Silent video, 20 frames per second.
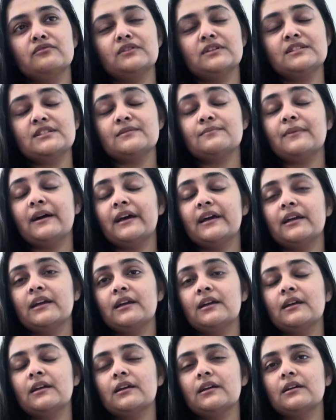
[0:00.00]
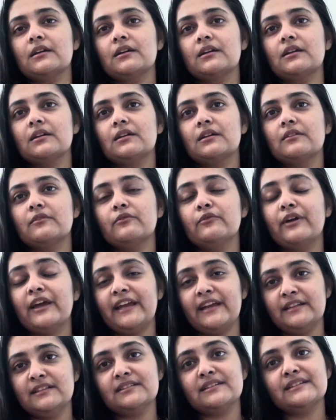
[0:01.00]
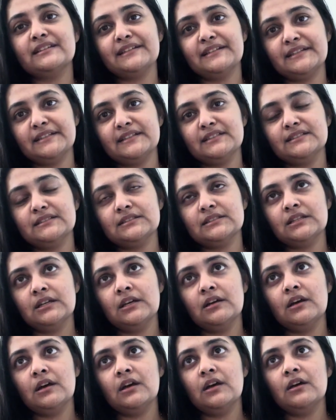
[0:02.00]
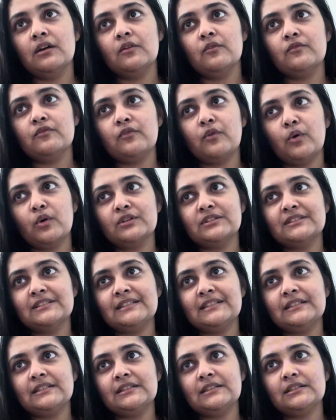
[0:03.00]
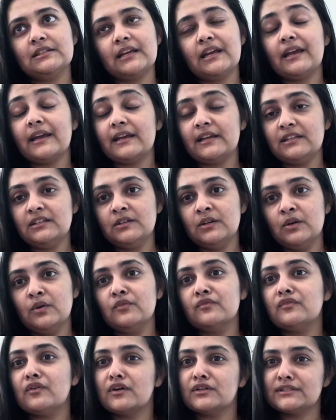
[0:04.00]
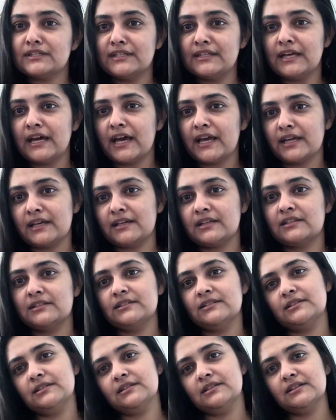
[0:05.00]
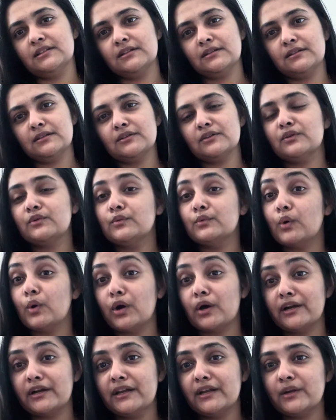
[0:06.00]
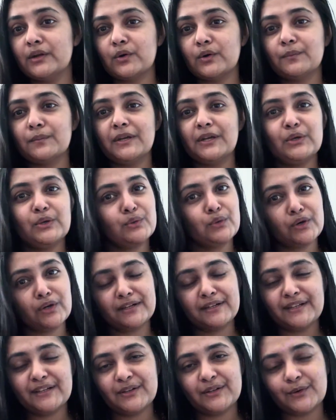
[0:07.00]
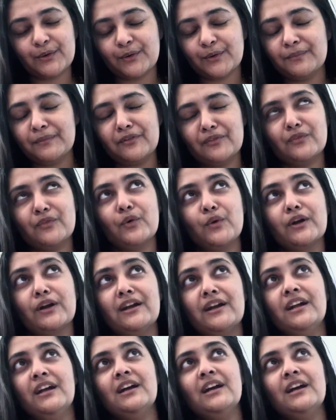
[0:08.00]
first my weight is 48 49, who already know me, you already know before